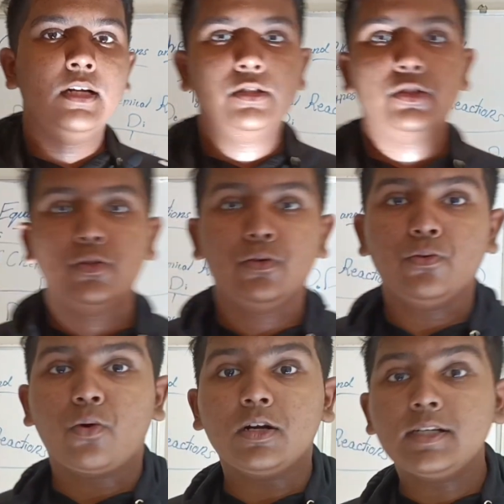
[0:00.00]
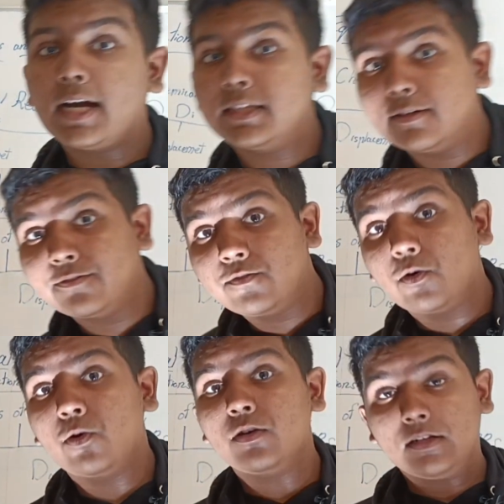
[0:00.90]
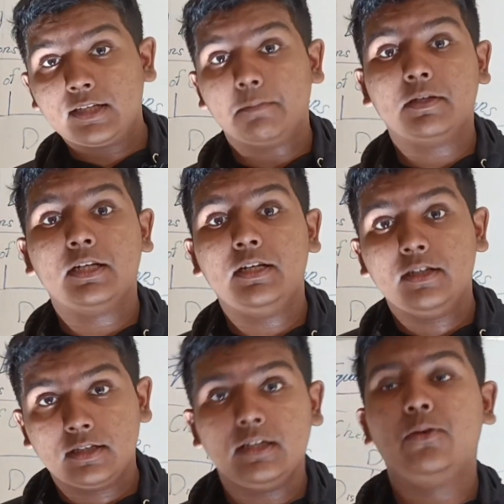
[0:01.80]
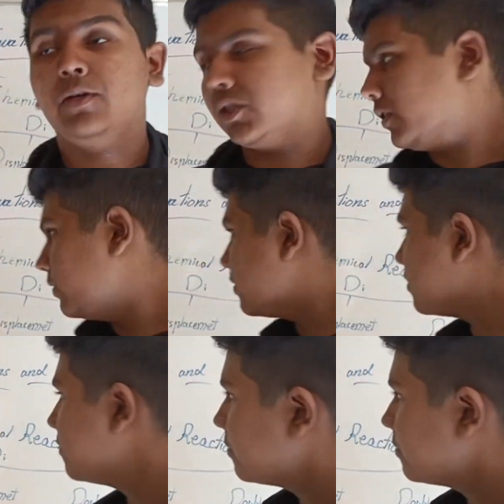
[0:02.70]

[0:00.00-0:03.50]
So what are the four chemical equations?